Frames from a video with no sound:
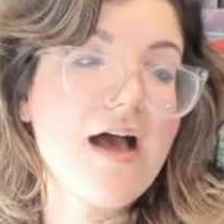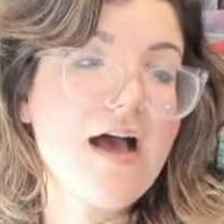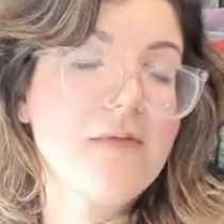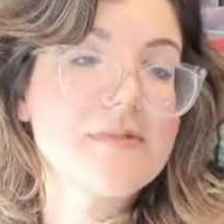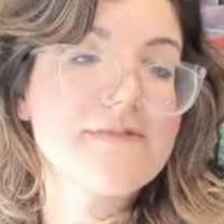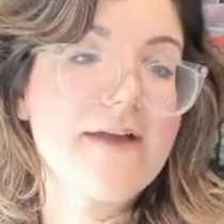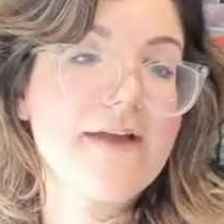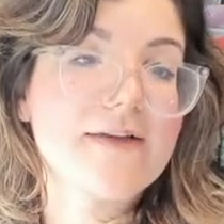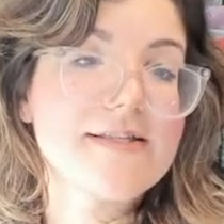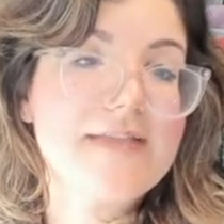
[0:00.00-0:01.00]
was
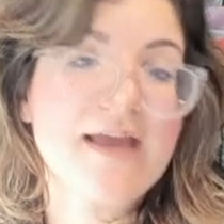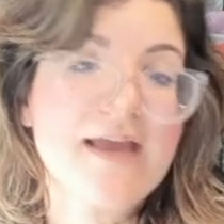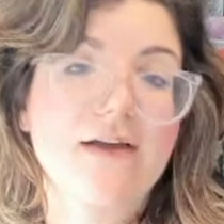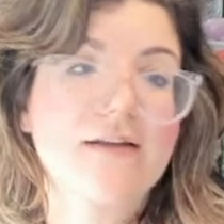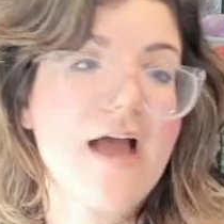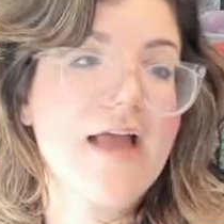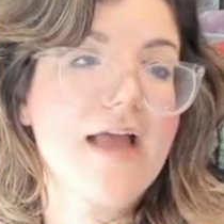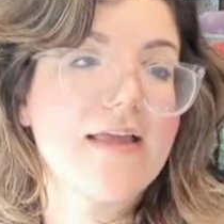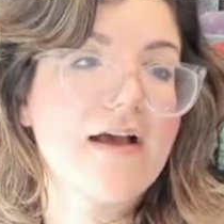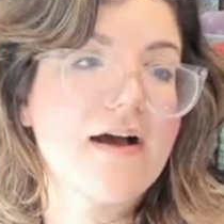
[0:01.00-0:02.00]
very scared.
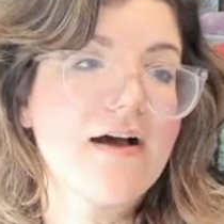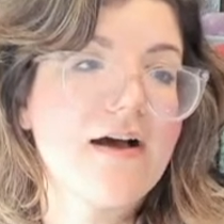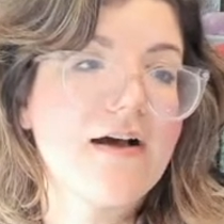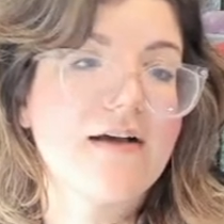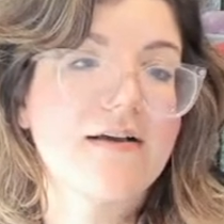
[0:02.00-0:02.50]
I